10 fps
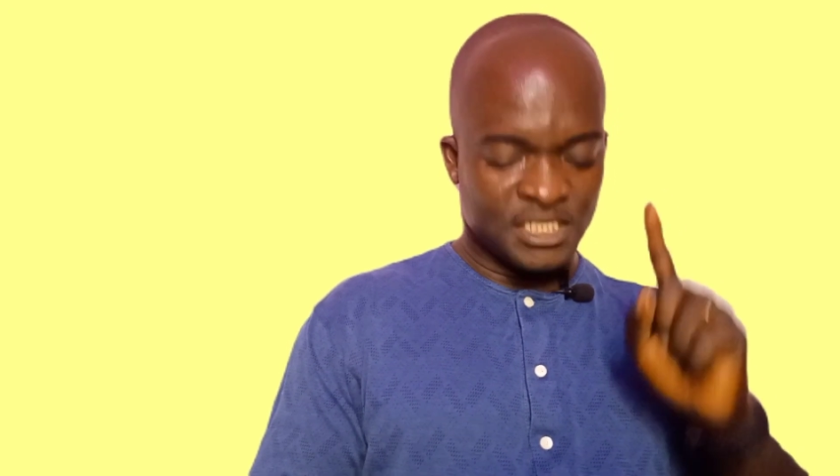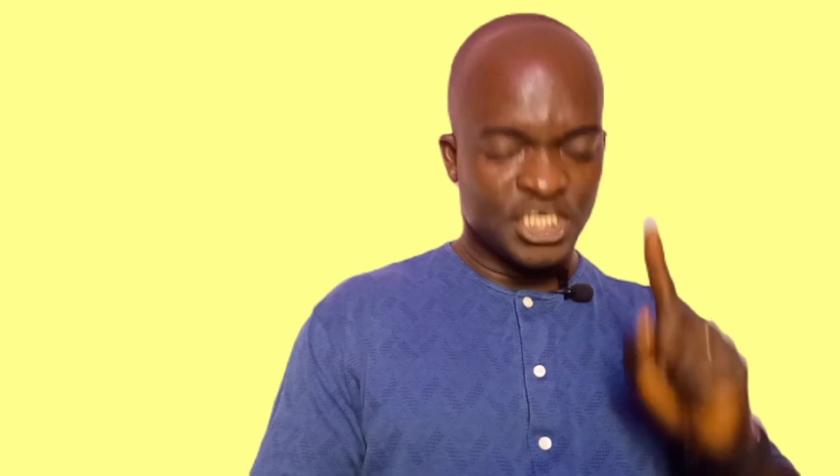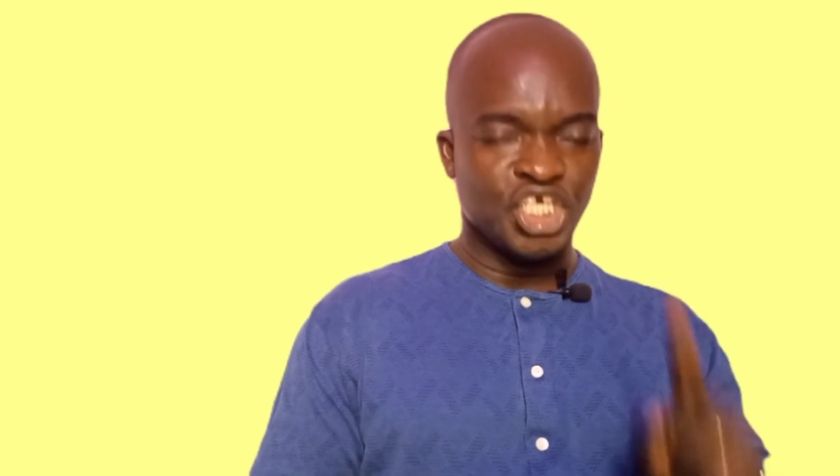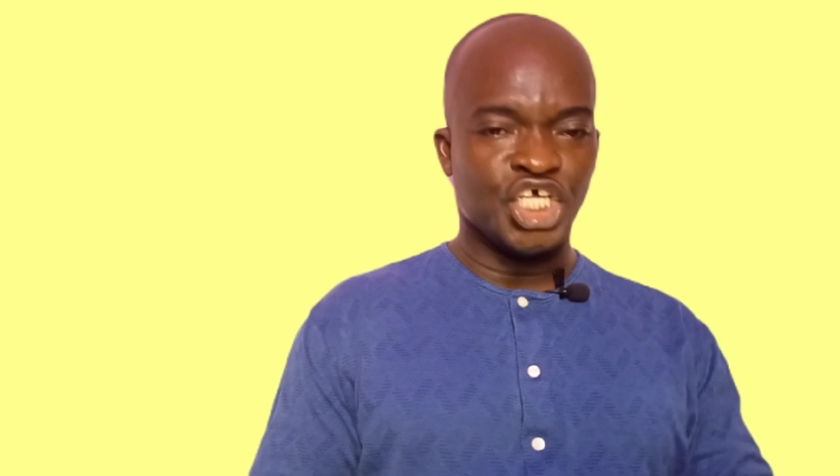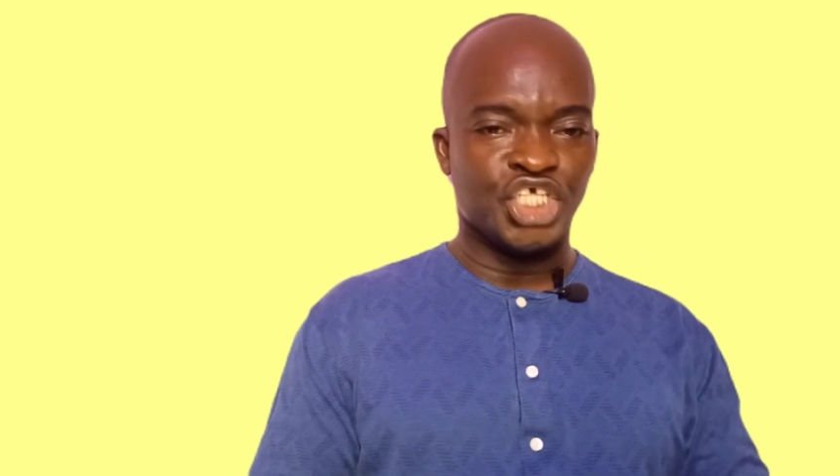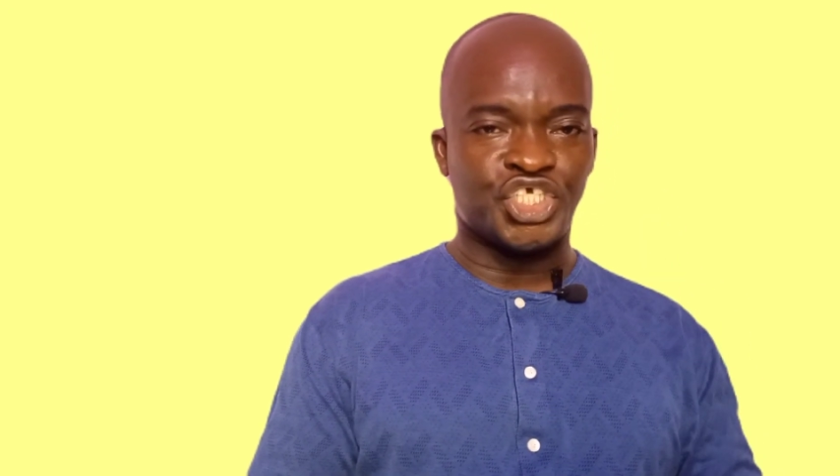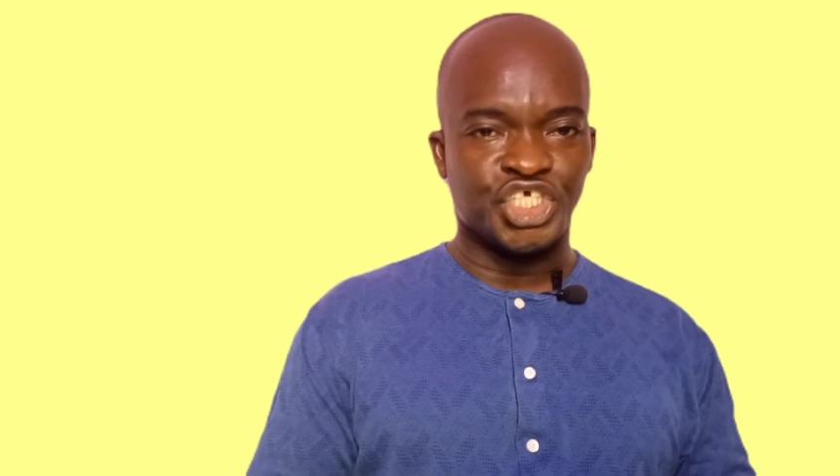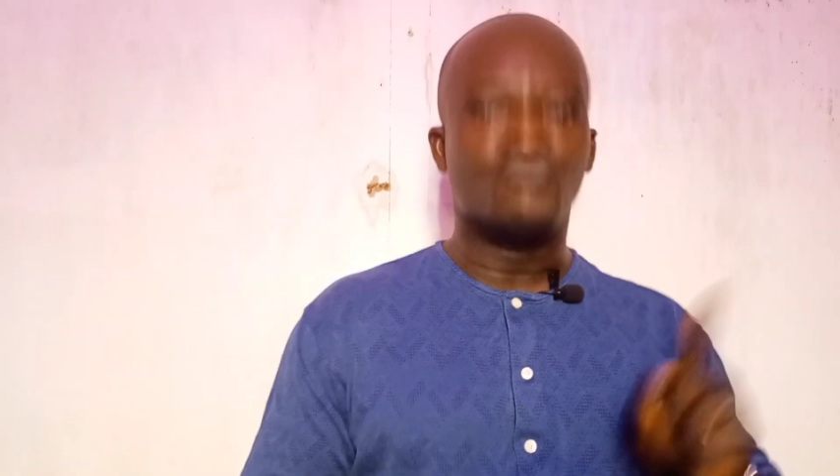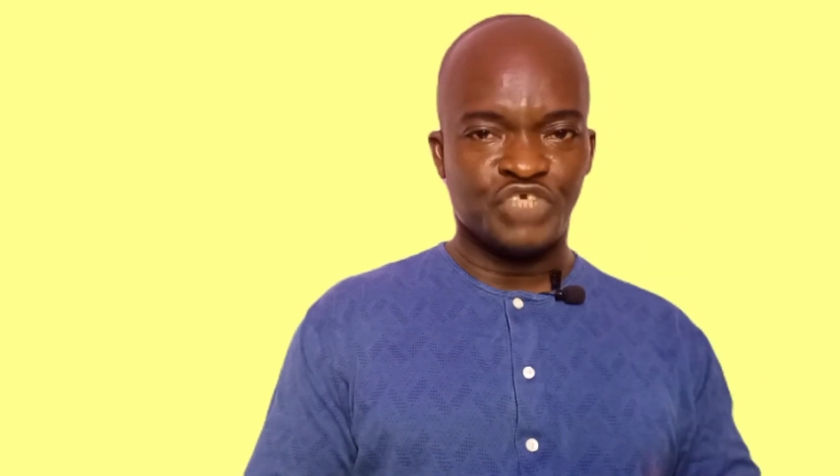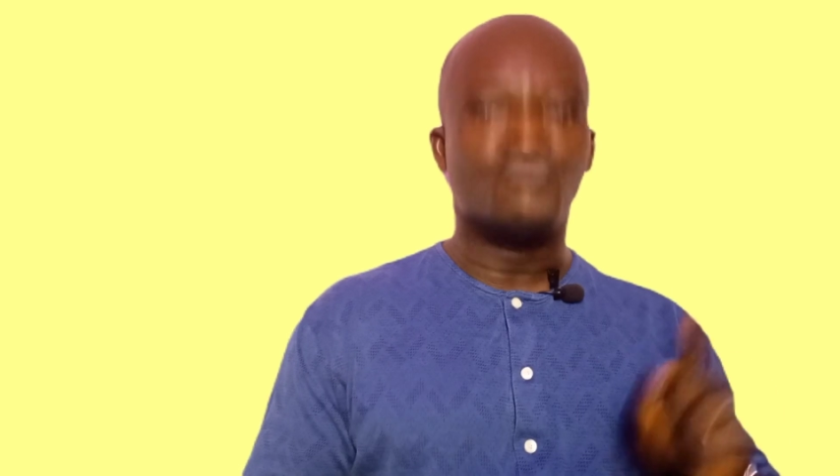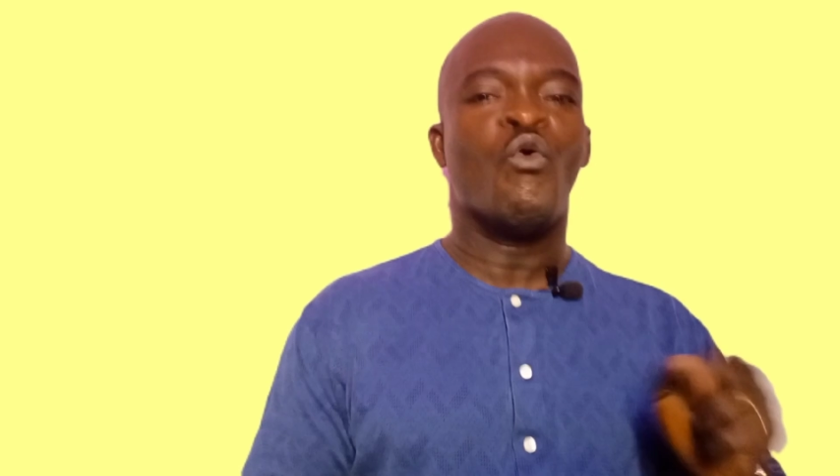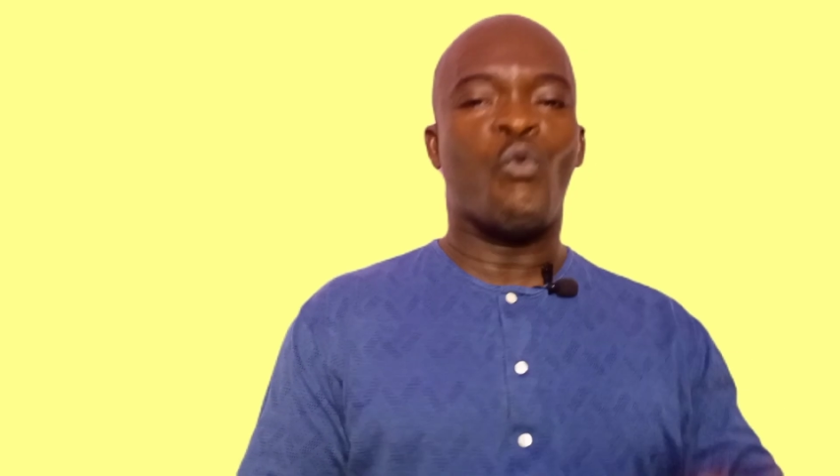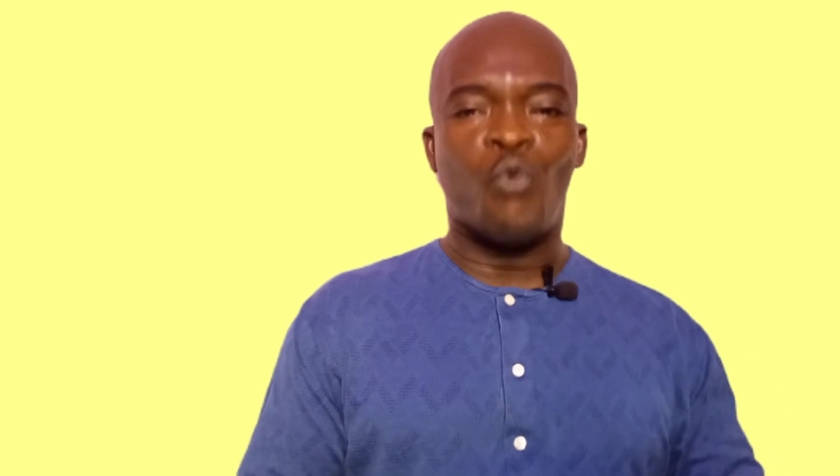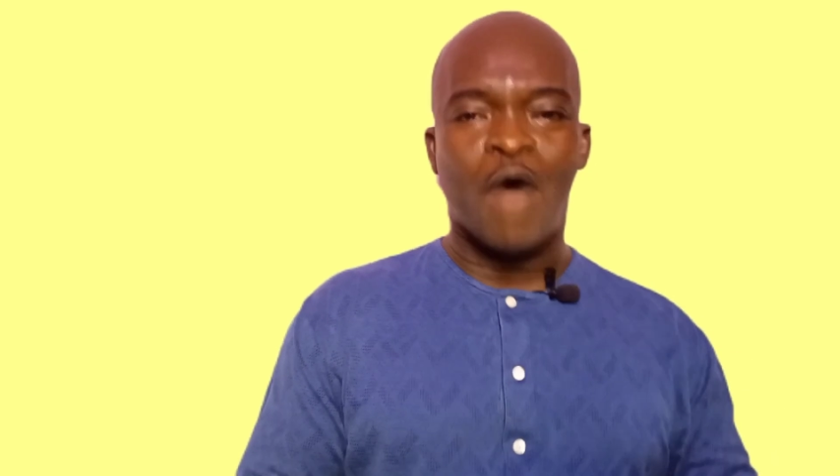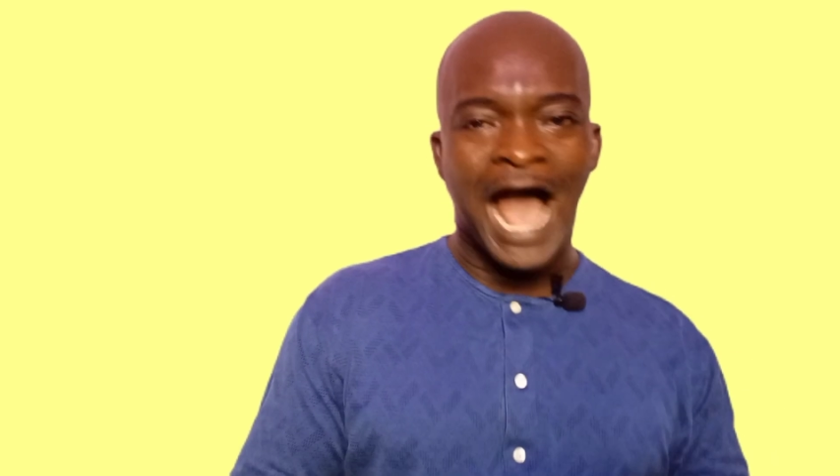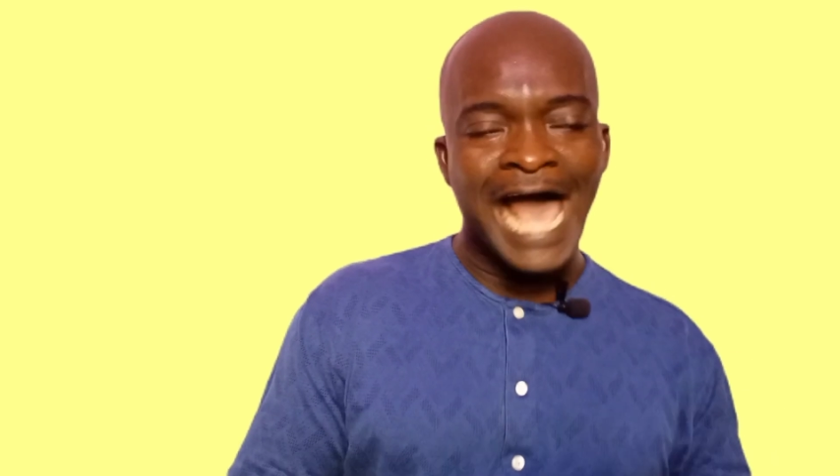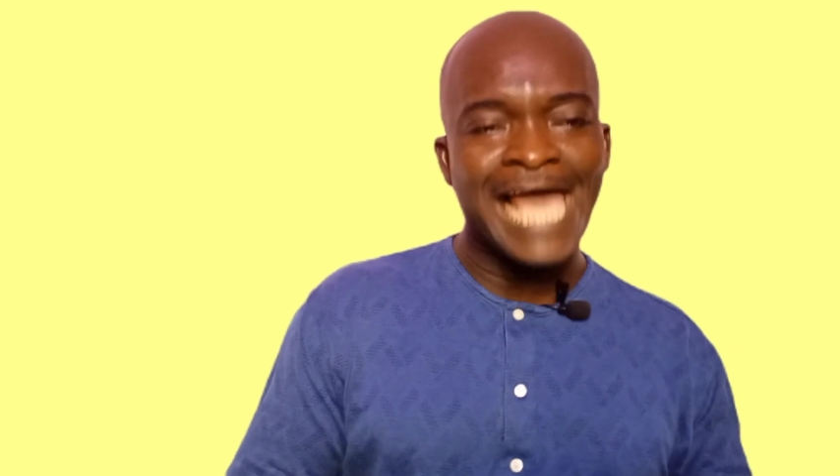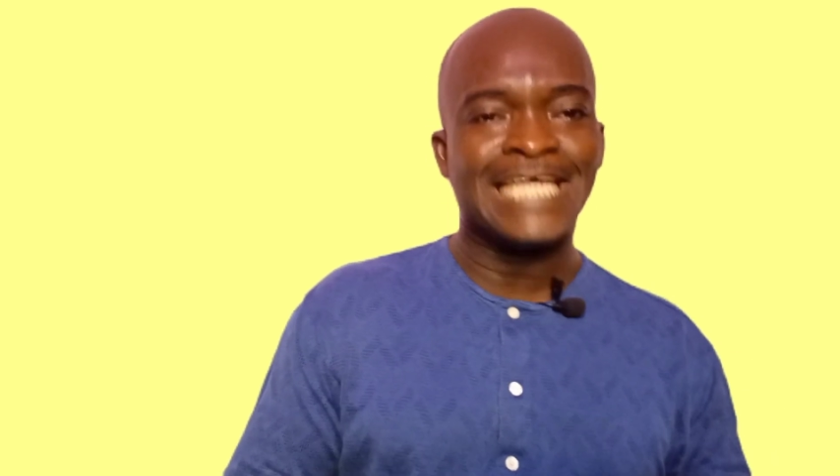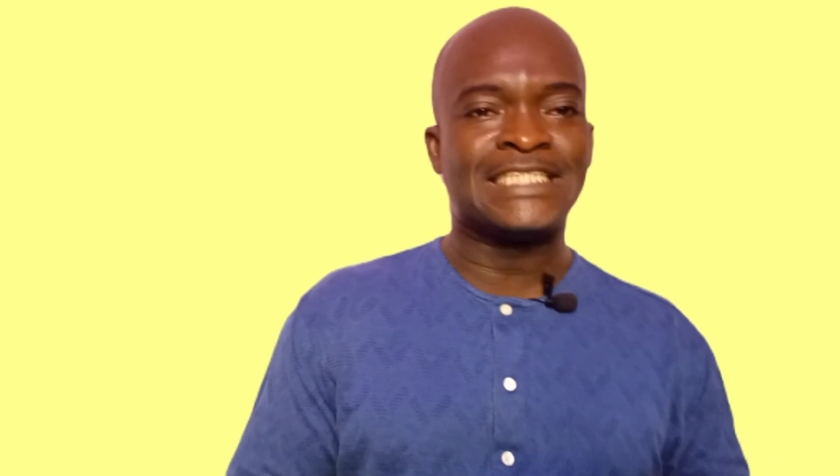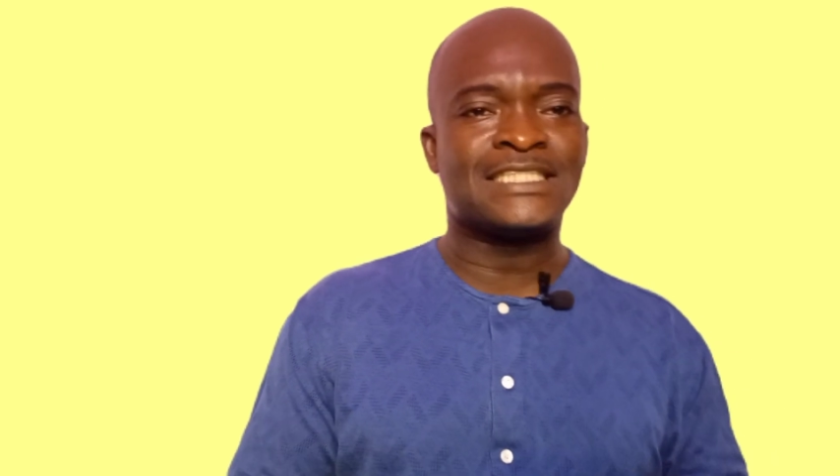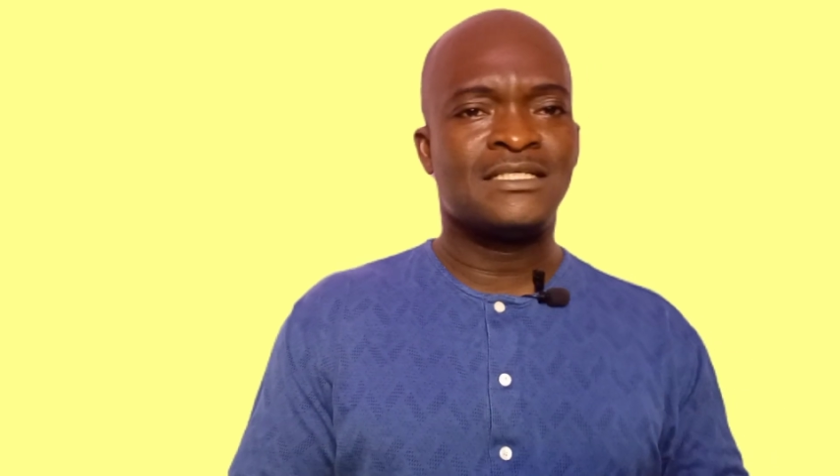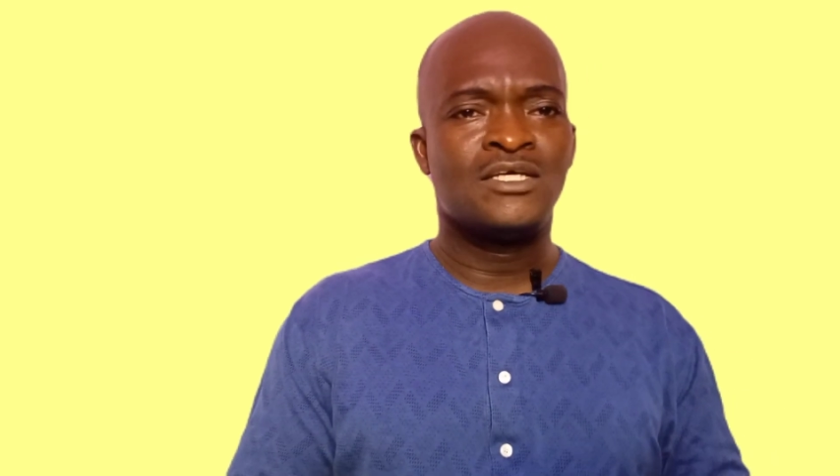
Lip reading: nationwide.